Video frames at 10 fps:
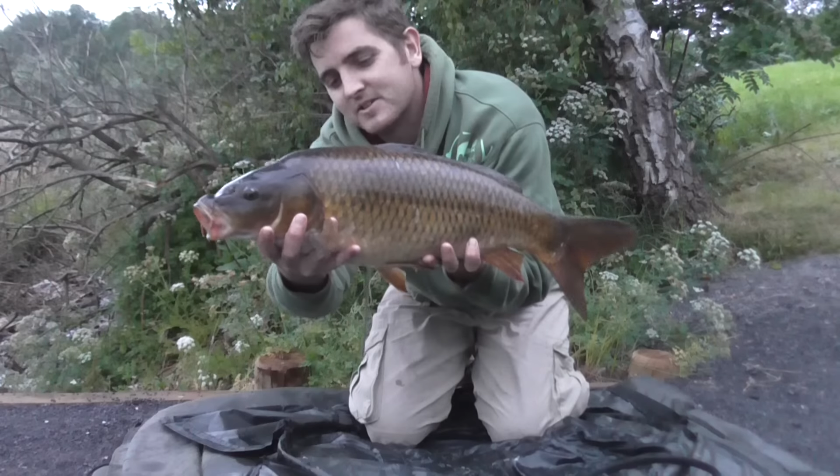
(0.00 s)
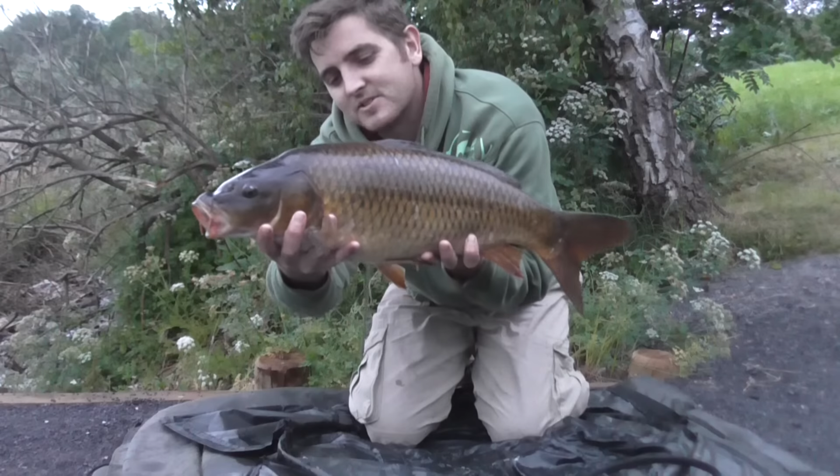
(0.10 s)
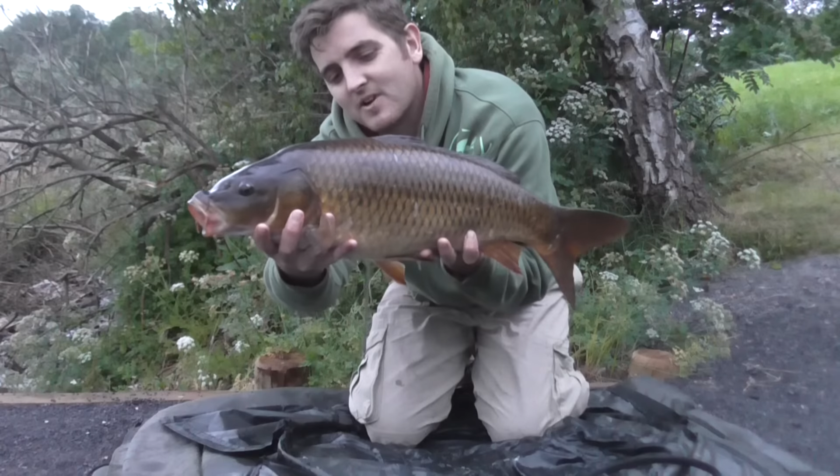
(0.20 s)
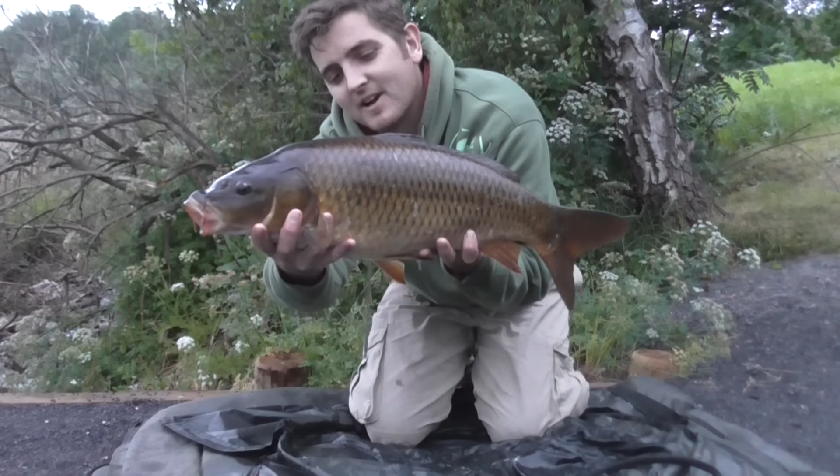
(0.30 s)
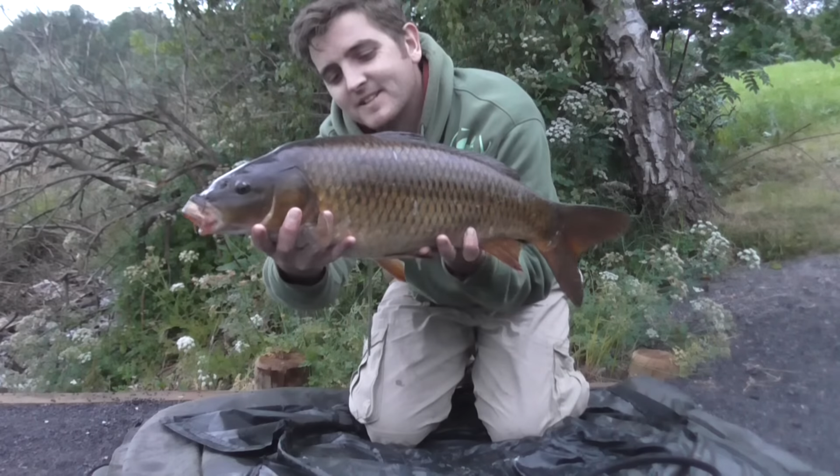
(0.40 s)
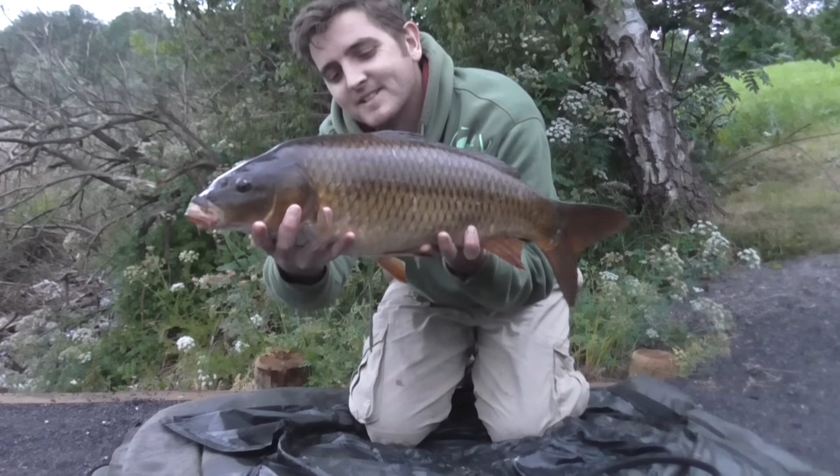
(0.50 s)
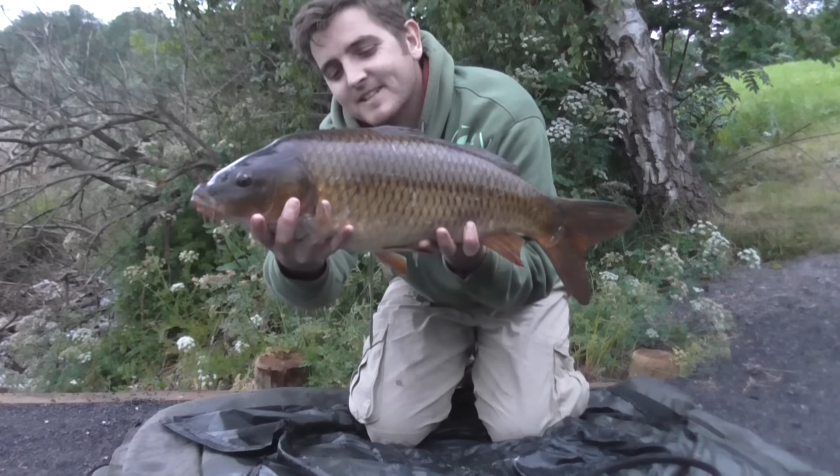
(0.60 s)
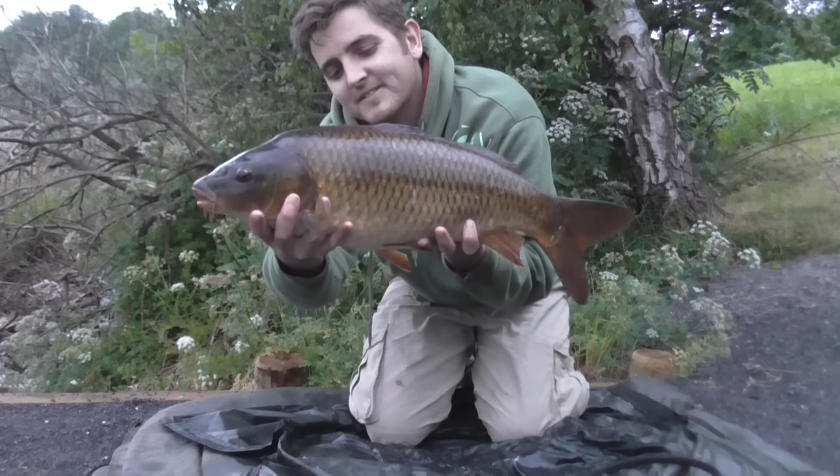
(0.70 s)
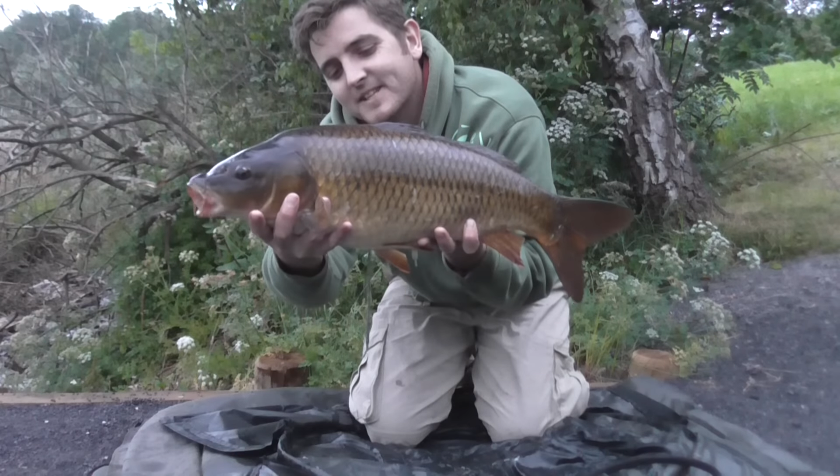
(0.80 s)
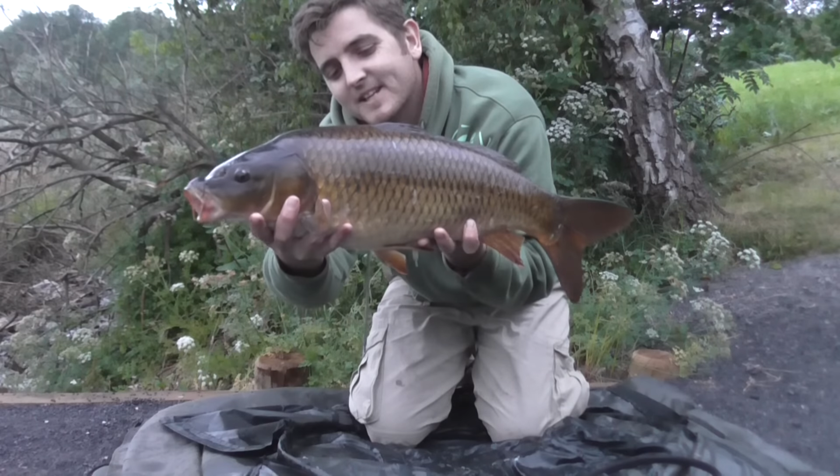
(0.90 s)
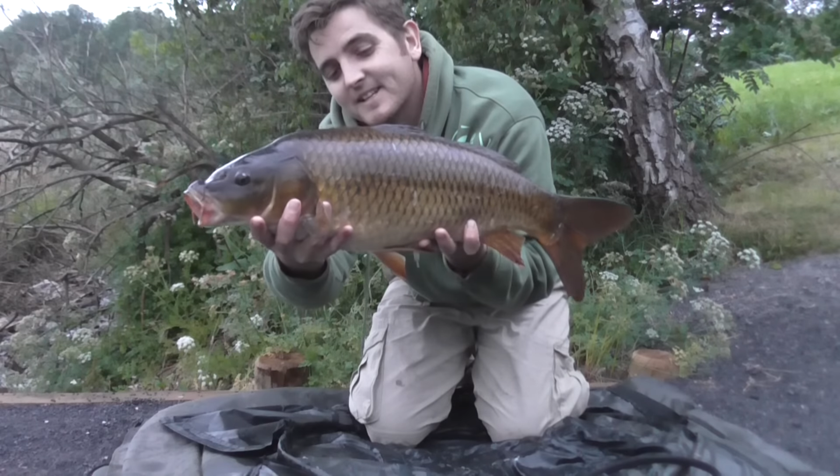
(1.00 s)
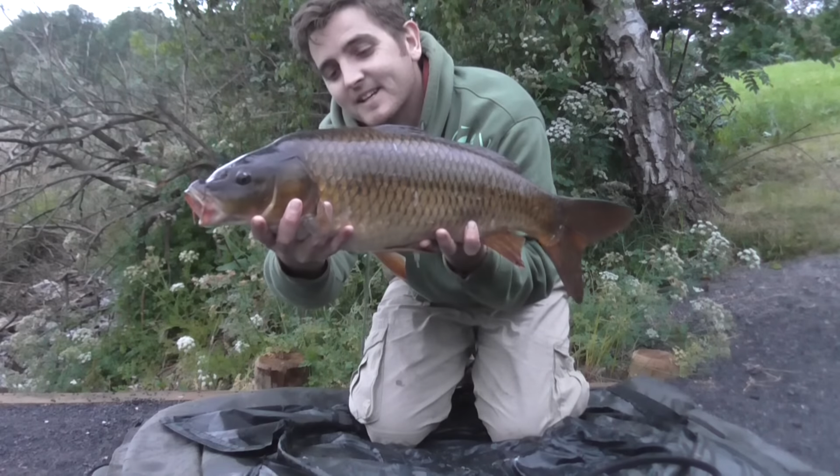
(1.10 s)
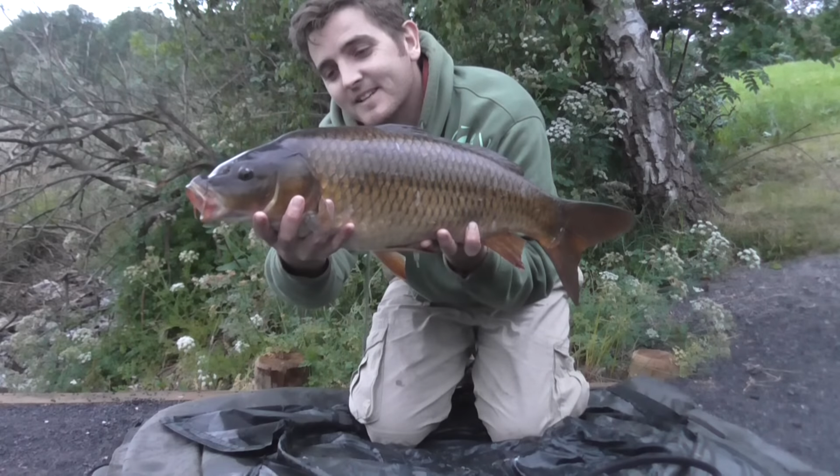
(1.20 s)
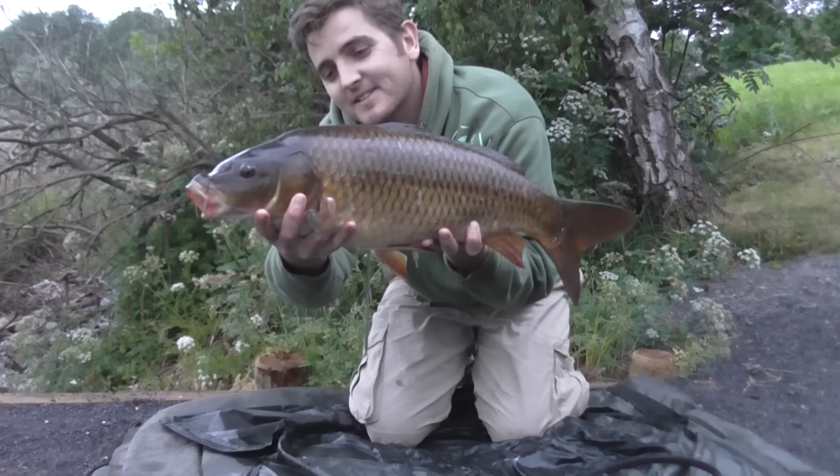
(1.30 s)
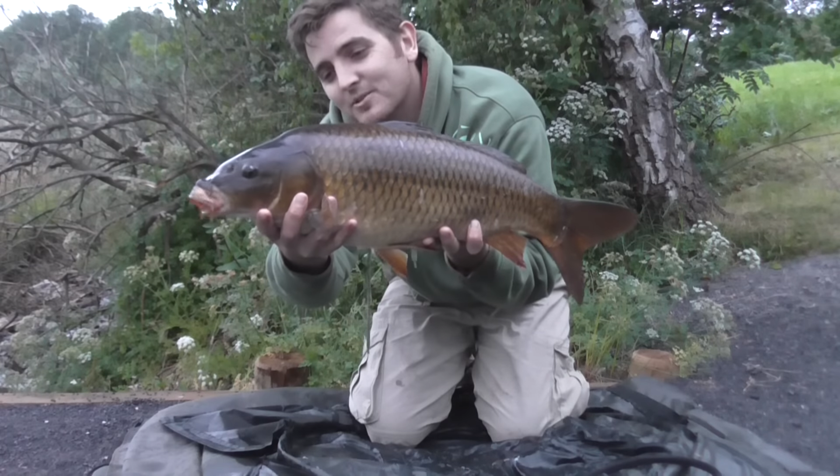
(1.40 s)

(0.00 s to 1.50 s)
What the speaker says: of scratches and everything like that.